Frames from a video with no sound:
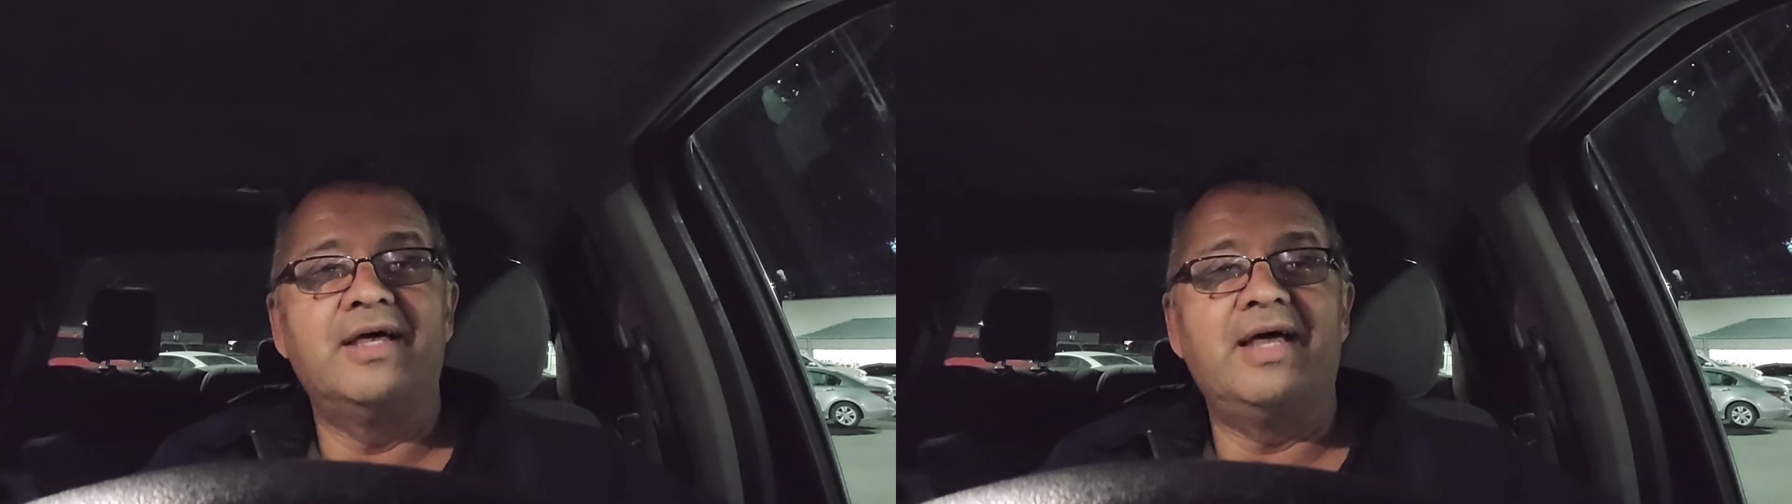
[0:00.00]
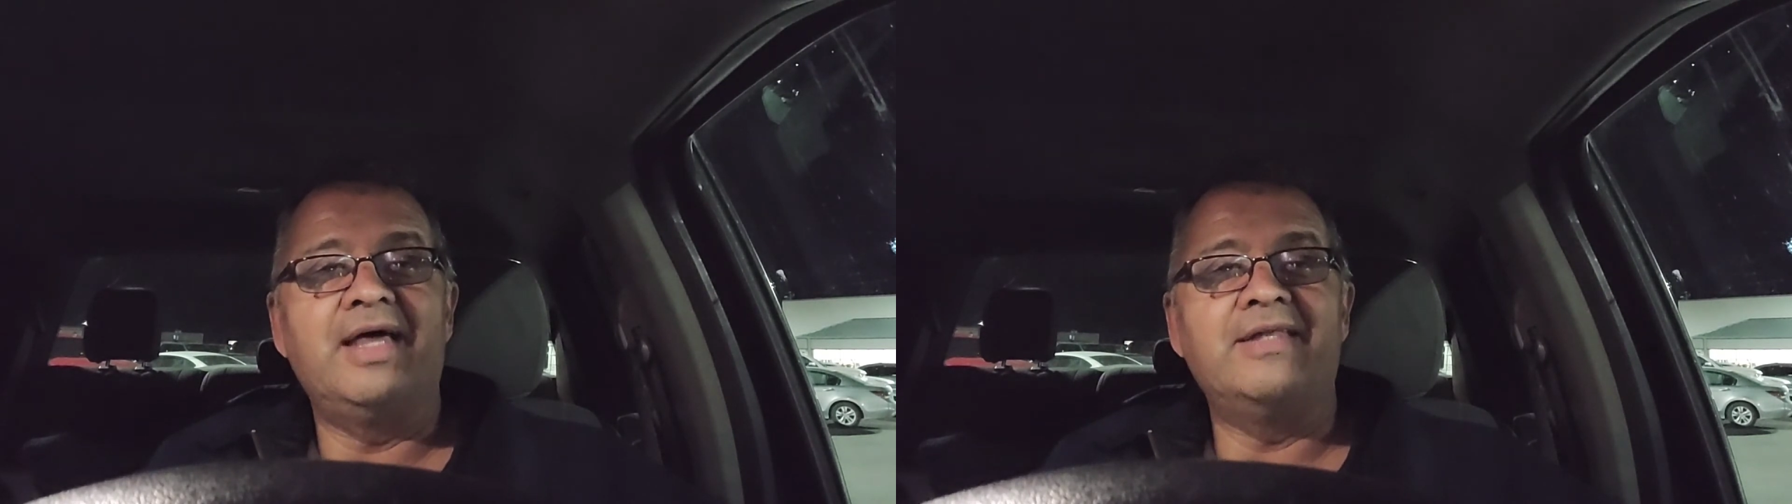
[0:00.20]

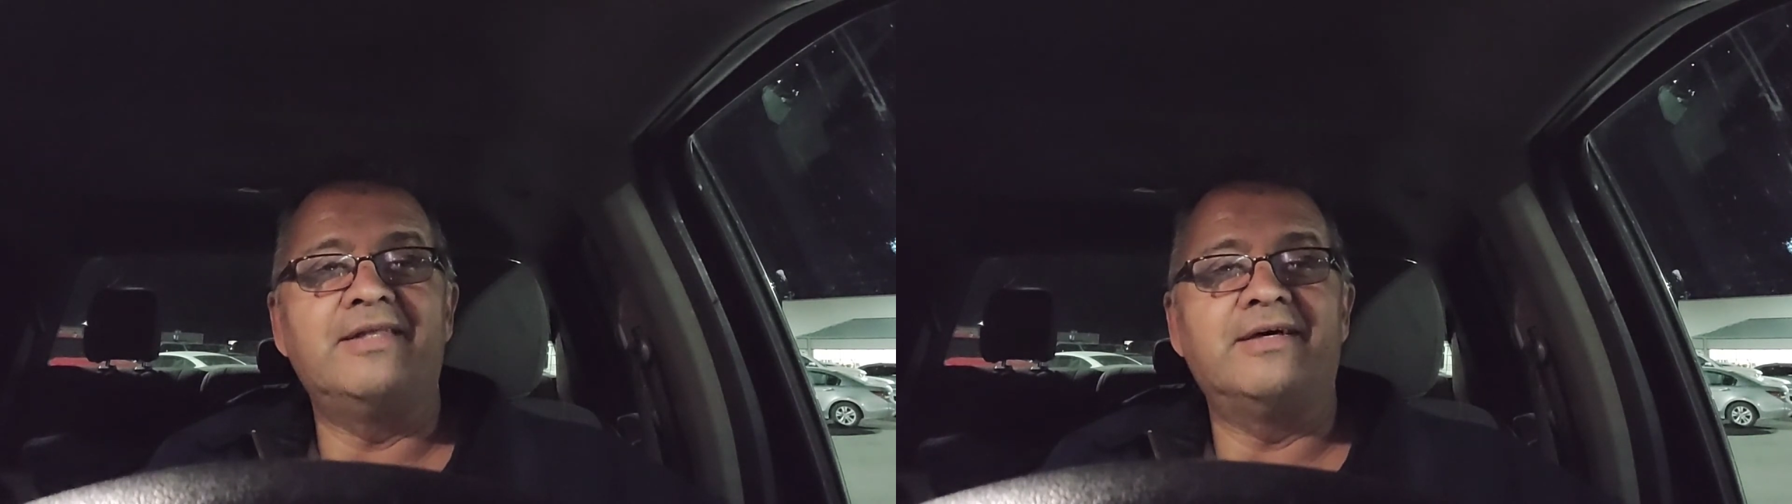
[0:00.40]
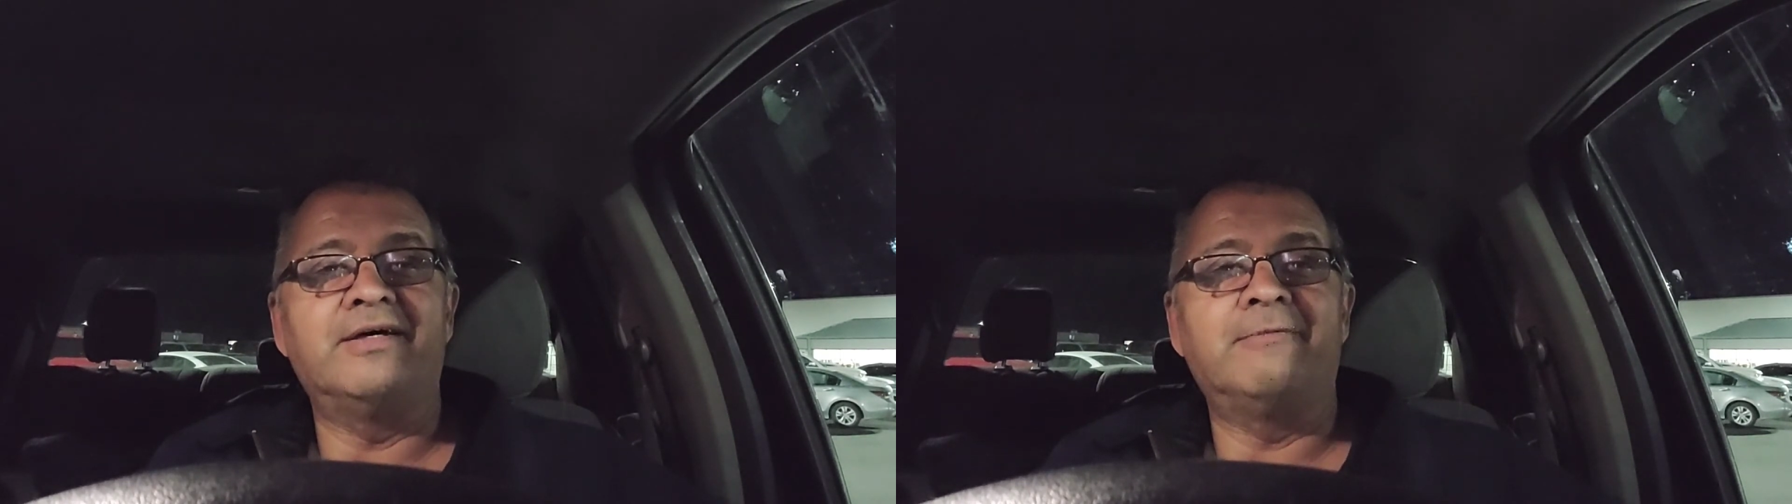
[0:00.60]

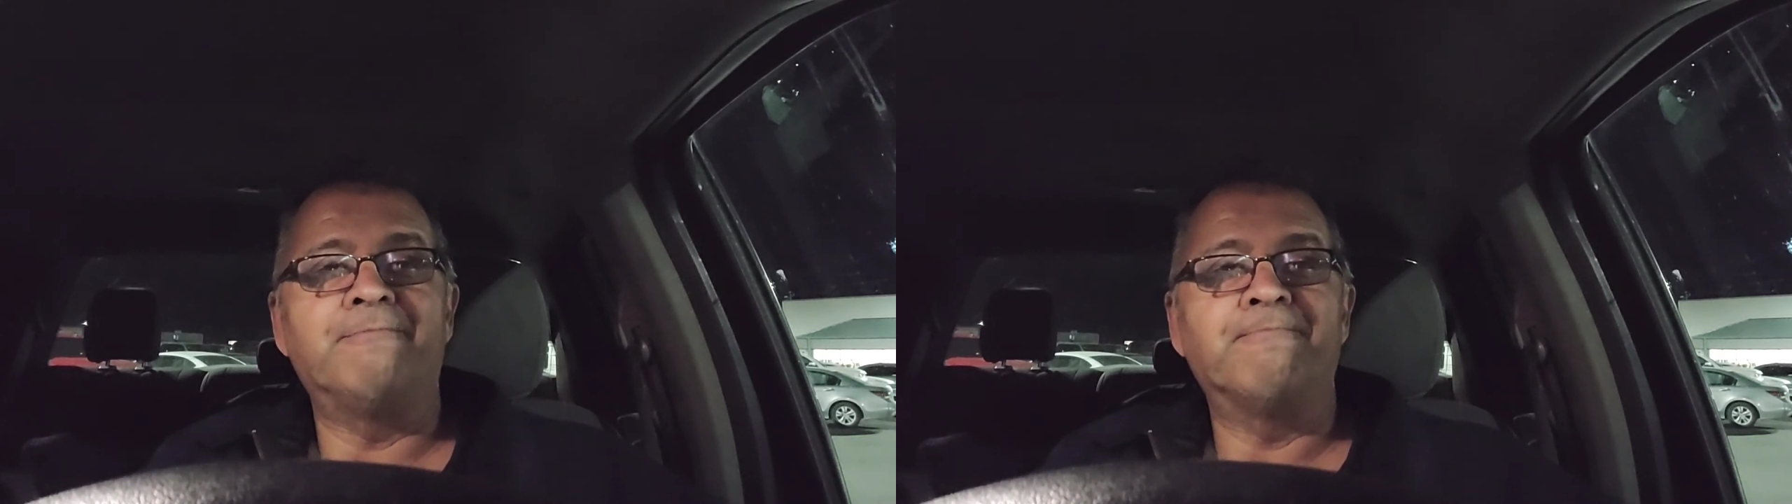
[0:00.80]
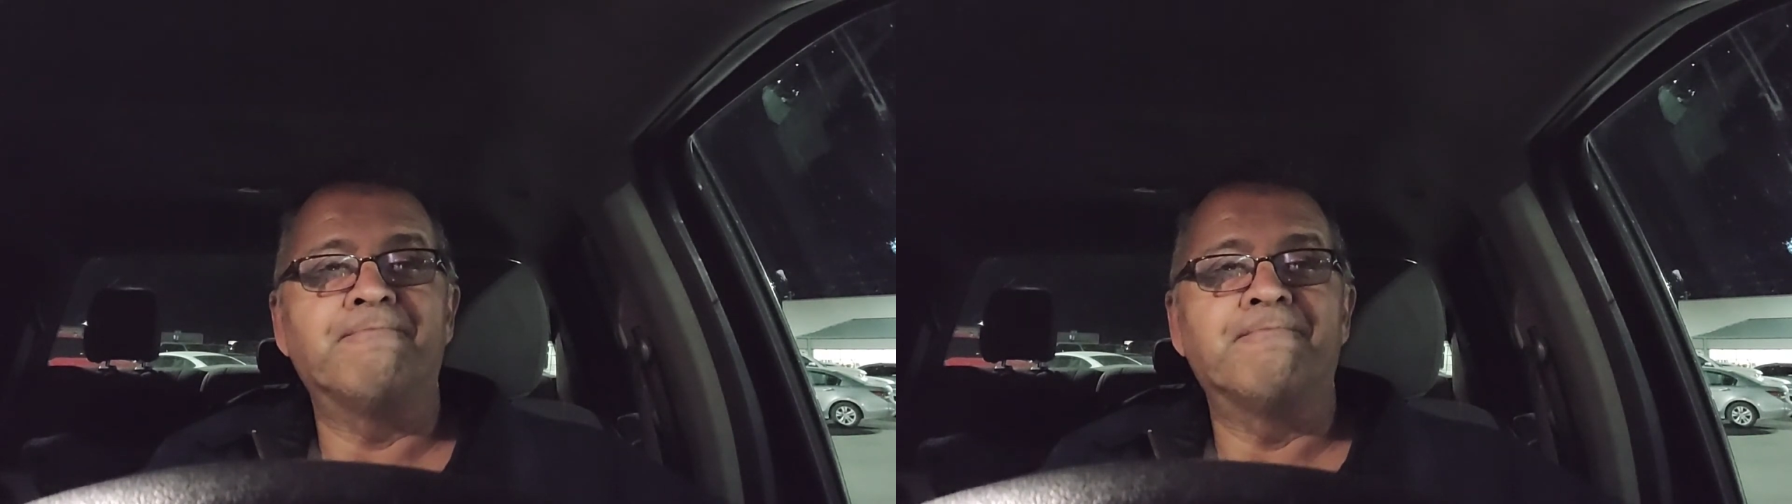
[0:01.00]
and